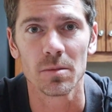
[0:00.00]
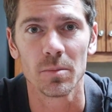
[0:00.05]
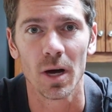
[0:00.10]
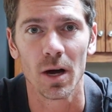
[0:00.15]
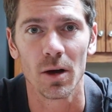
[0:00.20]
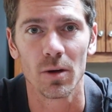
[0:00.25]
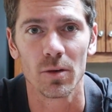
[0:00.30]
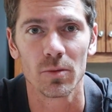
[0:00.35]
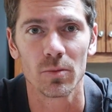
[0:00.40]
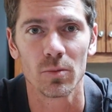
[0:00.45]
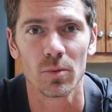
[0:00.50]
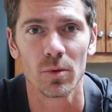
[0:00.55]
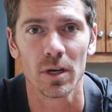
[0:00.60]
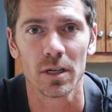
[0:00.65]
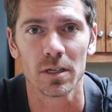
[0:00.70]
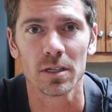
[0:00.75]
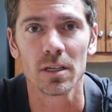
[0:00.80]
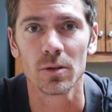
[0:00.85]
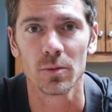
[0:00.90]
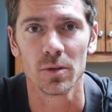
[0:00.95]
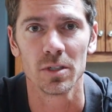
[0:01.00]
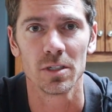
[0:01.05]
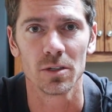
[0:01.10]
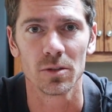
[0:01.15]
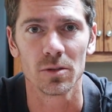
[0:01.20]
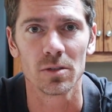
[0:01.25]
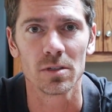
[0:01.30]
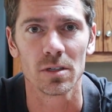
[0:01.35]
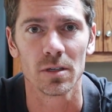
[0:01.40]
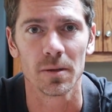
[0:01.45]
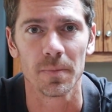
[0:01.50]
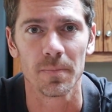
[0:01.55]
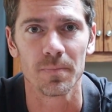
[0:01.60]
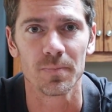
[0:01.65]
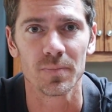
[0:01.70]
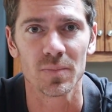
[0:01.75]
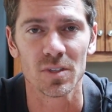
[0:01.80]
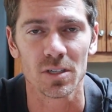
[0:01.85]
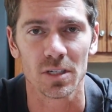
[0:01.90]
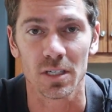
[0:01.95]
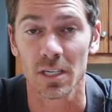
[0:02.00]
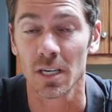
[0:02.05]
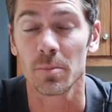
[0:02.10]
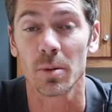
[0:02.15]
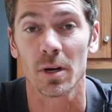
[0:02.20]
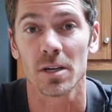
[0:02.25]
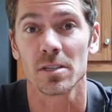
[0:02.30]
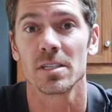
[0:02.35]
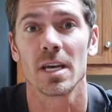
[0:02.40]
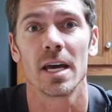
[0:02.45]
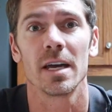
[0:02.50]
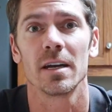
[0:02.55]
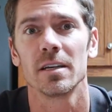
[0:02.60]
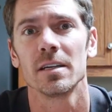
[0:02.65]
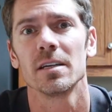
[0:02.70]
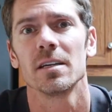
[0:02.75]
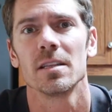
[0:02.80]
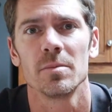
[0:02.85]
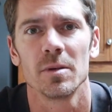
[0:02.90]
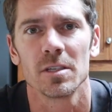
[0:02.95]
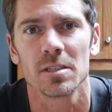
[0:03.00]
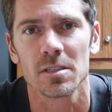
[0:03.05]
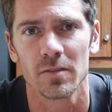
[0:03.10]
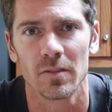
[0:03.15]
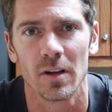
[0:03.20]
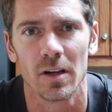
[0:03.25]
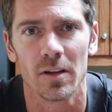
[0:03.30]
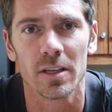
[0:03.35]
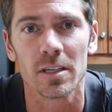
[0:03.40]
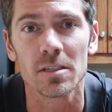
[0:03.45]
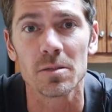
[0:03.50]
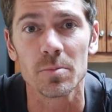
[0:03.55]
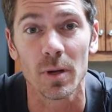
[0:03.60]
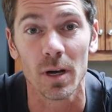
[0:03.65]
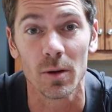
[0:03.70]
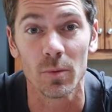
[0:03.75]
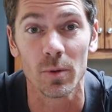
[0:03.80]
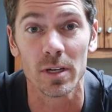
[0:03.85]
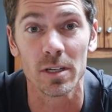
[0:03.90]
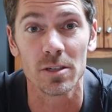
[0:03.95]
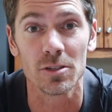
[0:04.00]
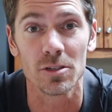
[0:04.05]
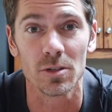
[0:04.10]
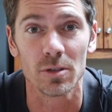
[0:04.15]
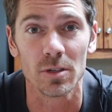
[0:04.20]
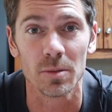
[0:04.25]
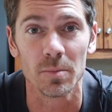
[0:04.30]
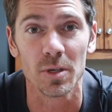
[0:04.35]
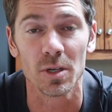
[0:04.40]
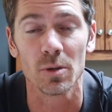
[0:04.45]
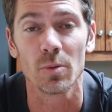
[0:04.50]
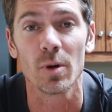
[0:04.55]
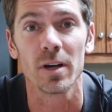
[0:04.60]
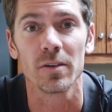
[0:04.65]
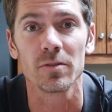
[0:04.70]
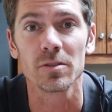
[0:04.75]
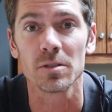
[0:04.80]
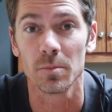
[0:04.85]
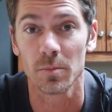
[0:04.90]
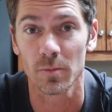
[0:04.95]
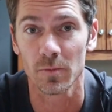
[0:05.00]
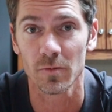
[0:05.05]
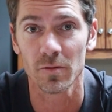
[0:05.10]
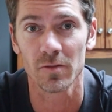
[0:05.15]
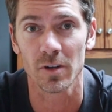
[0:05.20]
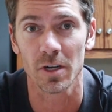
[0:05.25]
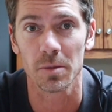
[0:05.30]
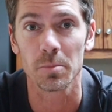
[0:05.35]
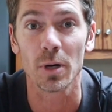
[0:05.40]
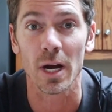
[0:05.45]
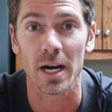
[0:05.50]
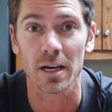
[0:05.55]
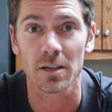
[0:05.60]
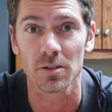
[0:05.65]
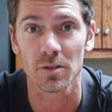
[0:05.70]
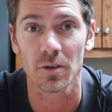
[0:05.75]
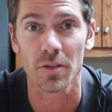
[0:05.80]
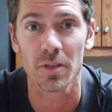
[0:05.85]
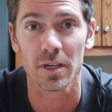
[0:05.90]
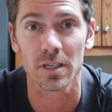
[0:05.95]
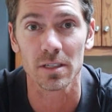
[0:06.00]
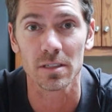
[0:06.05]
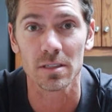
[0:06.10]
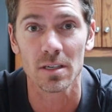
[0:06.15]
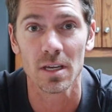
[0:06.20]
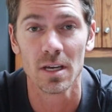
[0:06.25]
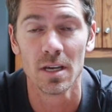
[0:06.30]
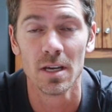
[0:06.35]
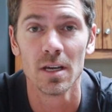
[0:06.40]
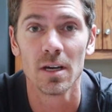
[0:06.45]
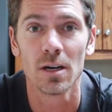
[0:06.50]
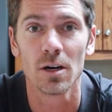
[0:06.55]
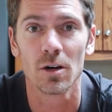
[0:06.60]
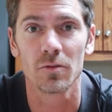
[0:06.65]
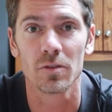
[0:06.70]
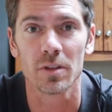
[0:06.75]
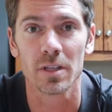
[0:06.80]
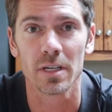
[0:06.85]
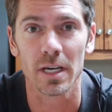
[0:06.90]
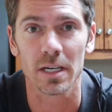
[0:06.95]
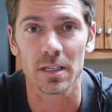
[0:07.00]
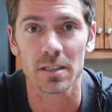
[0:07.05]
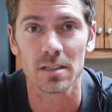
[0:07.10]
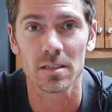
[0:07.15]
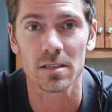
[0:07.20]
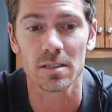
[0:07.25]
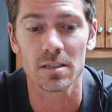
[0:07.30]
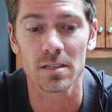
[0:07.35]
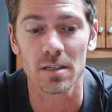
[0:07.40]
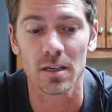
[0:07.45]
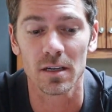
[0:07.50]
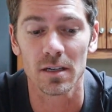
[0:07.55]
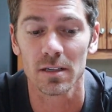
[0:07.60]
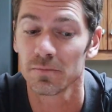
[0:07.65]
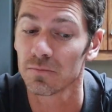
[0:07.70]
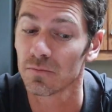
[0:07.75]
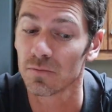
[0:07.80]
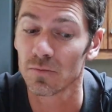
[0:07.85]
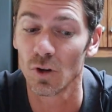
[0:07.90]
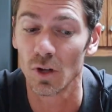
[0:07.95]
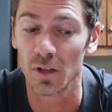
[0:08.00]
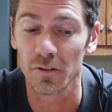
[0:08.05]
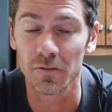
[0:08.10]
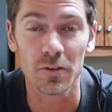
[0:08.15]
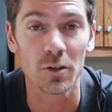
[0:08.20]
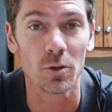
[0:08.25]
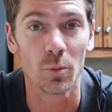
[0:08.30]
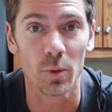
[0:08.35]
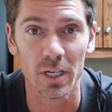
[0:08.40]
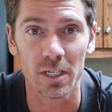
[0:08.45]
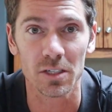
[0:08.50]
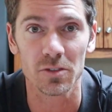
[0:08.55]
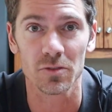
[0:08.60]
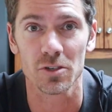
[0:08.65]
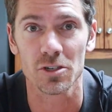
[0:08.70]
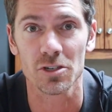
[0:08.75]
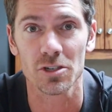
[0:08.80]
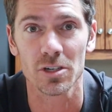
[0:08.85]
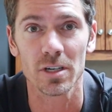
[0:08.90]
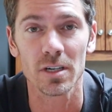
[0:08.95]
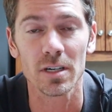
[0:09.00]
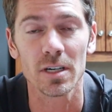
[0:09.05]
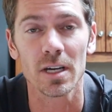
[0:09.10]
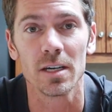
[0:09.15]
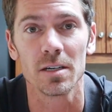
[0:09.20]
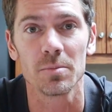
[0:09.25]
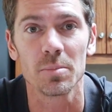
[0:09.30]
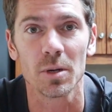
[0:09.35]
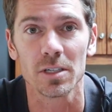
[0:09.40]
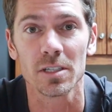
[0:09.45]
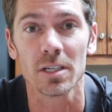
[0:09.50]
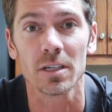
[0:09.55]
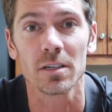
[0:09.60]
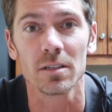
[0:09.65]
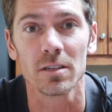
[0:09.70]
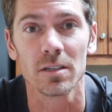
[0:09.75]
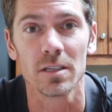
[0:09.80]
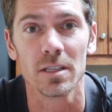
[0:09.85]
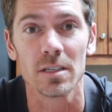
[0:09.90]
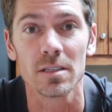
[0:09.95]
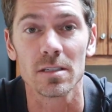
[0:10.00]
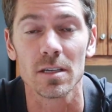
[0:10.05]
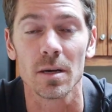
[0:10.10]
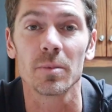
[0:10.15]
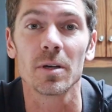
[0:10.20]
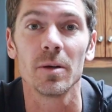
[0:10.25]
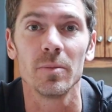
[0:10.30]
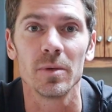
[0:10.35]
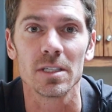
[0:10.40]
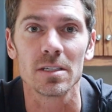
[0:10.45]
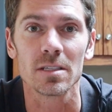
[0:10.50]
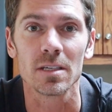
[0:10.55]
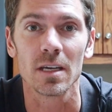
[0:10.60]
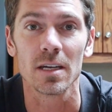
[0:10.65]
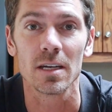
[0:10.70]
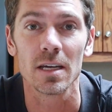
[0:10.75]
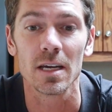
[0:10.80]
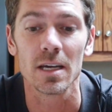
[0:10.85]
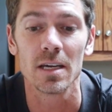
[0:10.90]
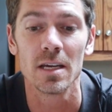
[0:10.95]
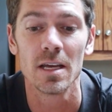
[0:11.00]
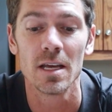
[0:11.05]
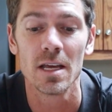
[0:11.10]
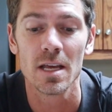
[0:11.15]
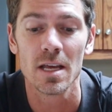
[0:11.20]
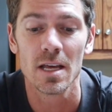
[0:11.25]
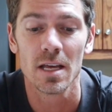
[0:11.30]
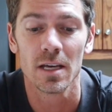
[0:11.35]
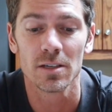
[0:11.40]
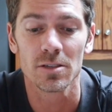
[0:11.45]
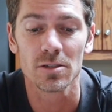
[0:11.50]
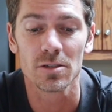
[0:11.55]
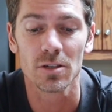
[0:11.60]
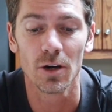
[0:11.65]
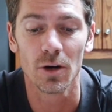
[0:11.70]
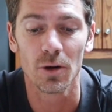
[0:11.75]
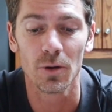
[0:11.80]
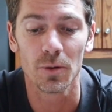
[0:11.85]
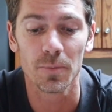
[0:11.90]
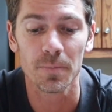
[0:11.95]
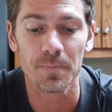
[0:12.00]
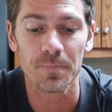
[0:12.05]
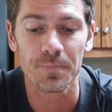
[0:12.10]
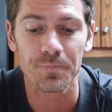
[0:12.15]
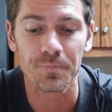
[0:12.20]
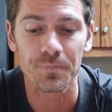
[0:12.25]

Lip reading: about what can we do to keep our sanity in the midst of all this. But I wanted you to be aware of some very practical things over the next a few weeks for sure, and particularly this upcoming Sunday. So